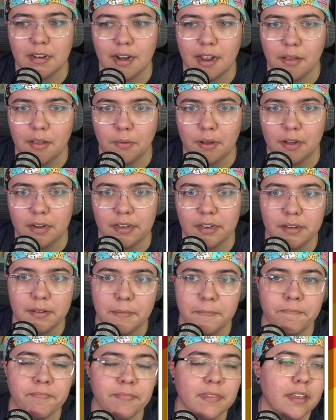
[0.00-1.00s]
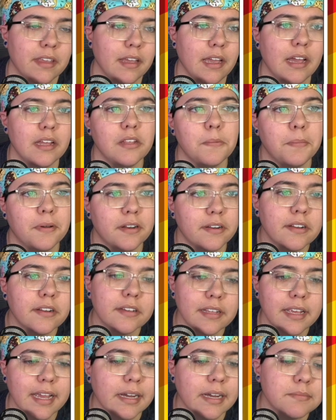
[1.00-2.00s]
wanted and then put it on
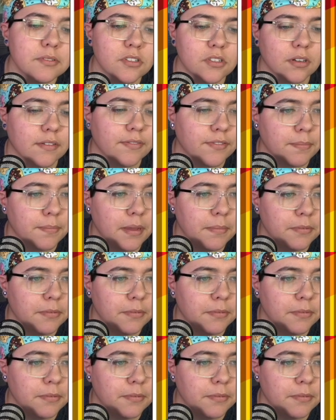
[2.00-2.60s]
the App Store for people to